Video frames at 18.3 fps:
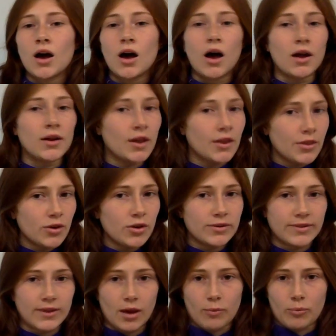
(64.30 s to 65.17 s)
Another
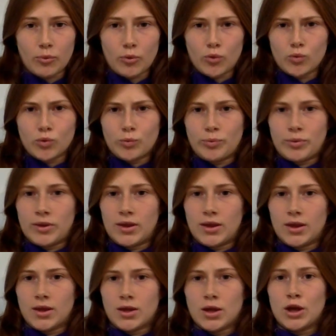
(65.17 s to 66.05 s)
example would
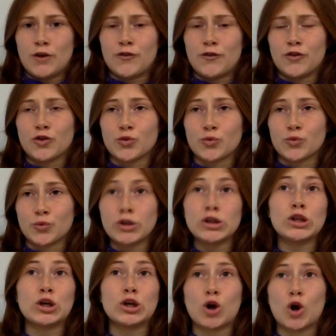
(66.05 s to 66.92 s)
be if you're
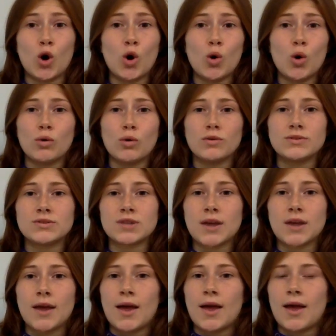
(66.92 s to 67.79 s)
really cold
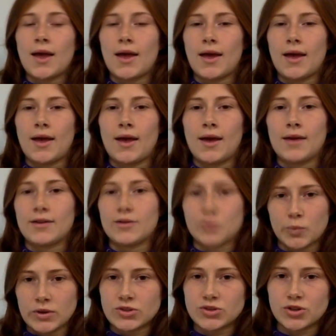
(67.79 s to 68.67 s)
and
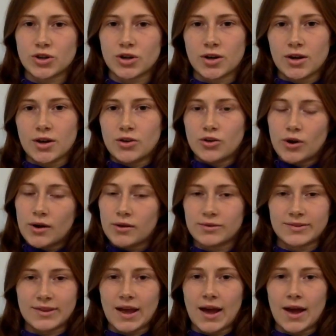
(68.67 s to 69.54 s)
it's winter and you're
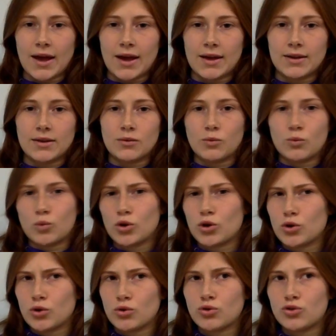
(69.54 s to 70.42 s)
outside,
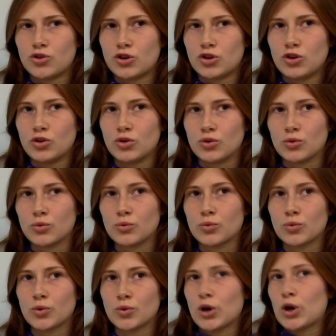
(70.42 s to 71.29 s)
what do you usually do?
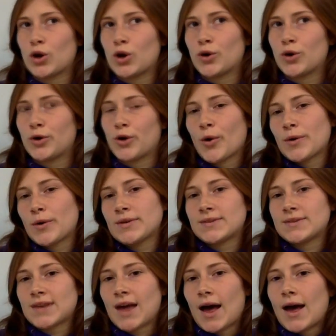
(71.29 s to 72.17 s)
Go
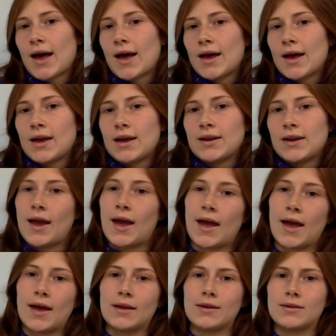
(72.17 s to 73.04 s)
inside
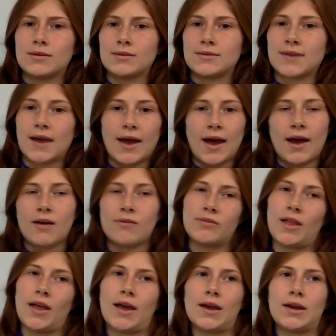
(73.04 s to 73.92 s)
and
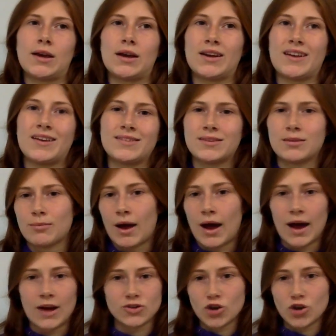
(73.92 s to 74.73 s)
have some hot